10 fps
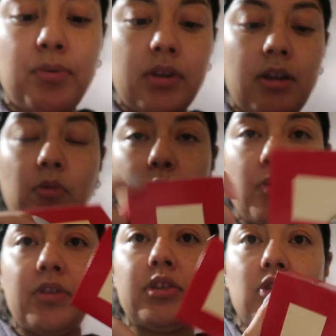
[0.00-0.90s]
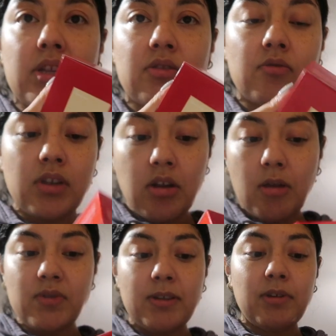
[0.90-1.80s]
but I went with the translucent,
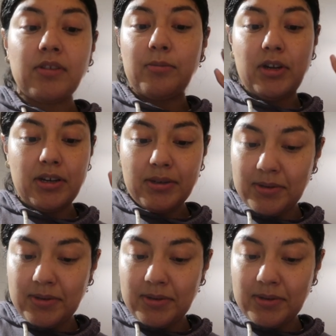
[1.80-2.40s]
obviously, because I'm not